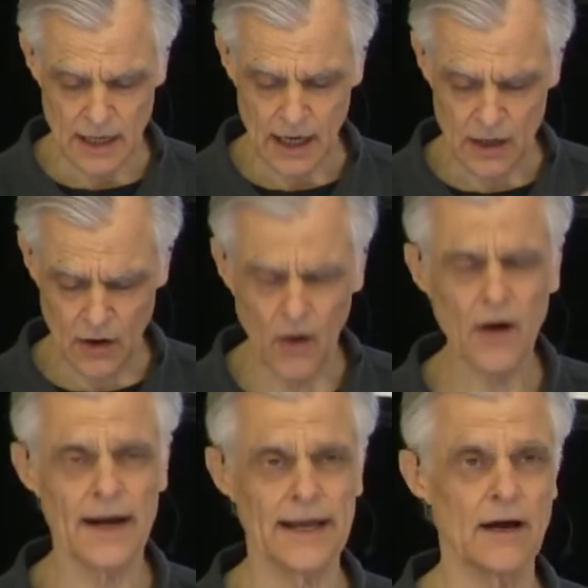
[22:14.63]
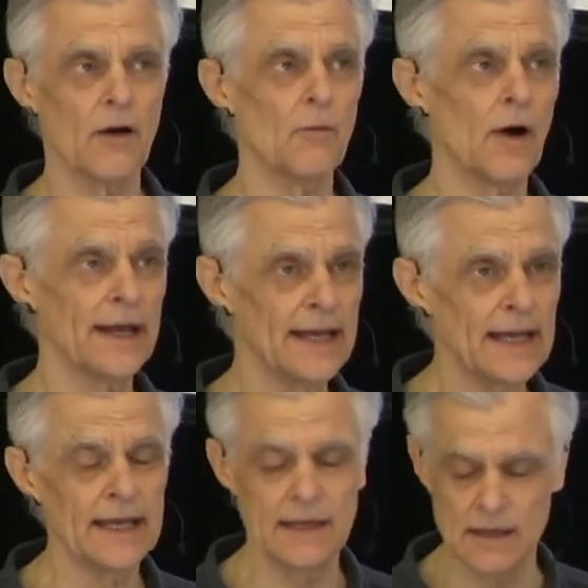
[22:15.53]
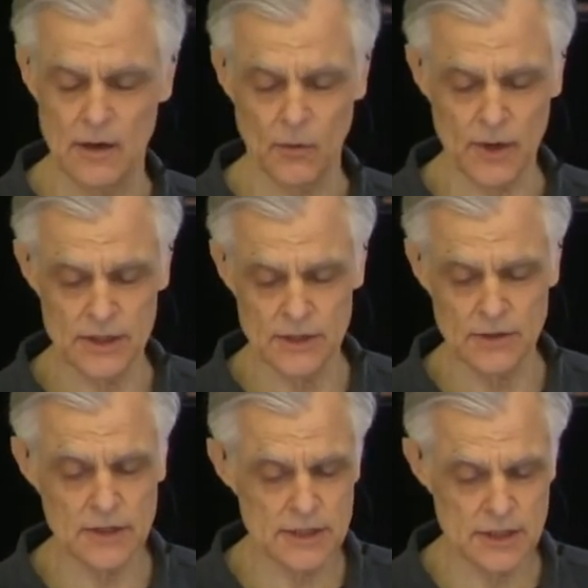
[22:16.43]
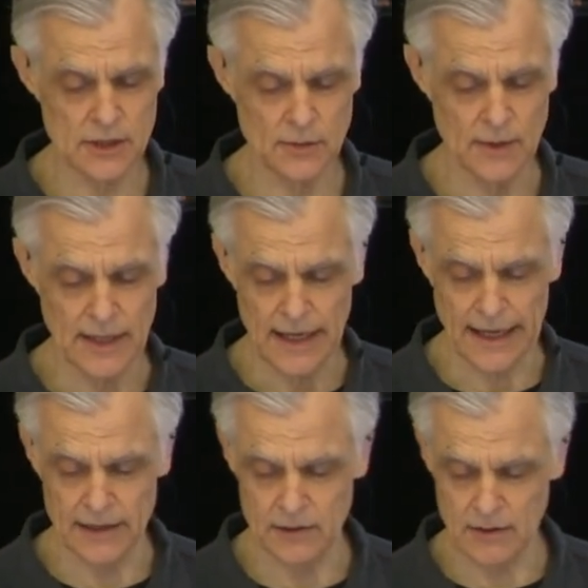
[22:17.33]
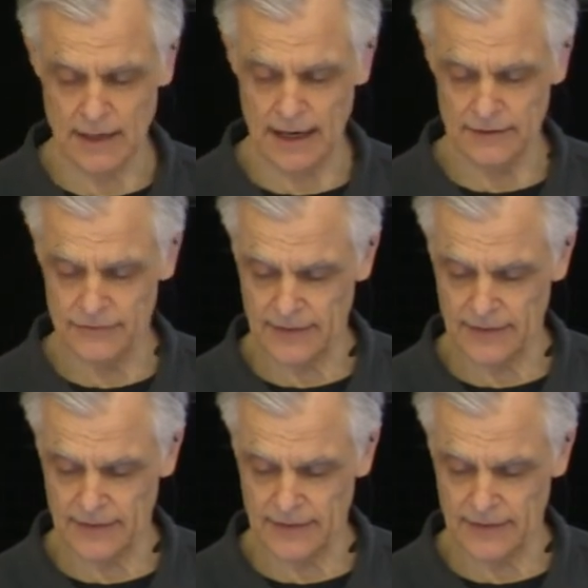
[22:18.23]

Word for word: a calling on what He wants you to do in your life.